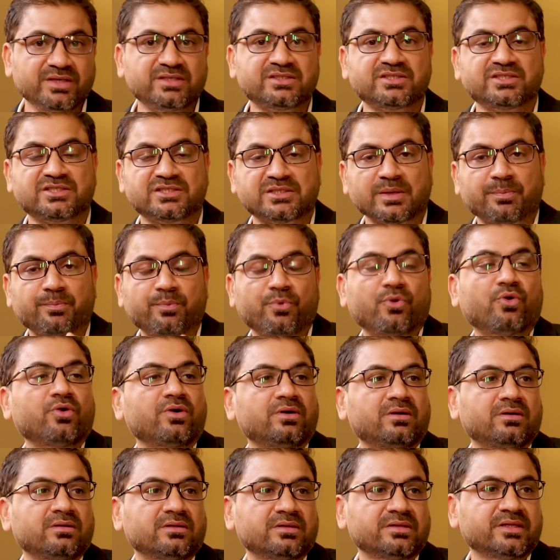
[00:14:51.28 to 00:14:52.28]
We
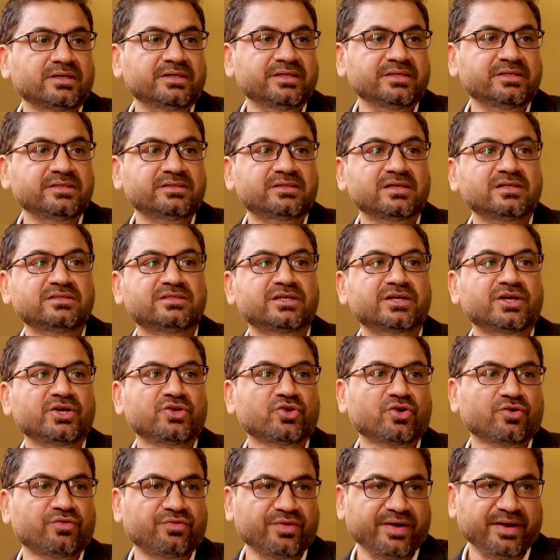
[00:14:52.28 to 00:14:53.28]
support the digital
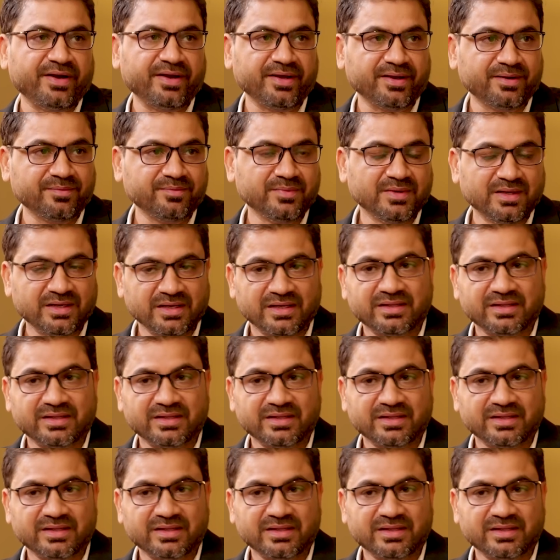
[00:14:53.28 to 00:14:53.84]
journey of India